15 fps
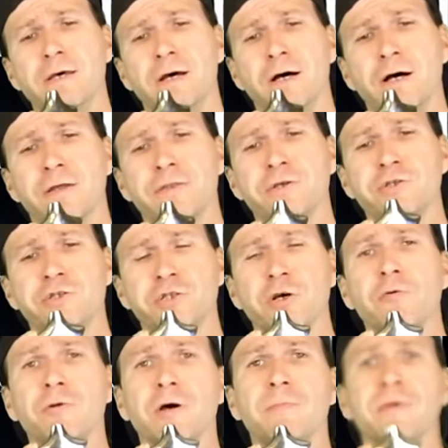Uh, they
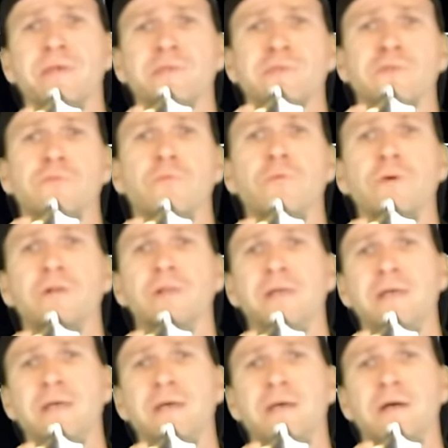showed up historically
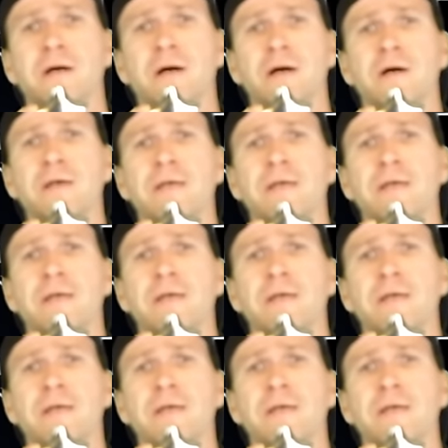uh,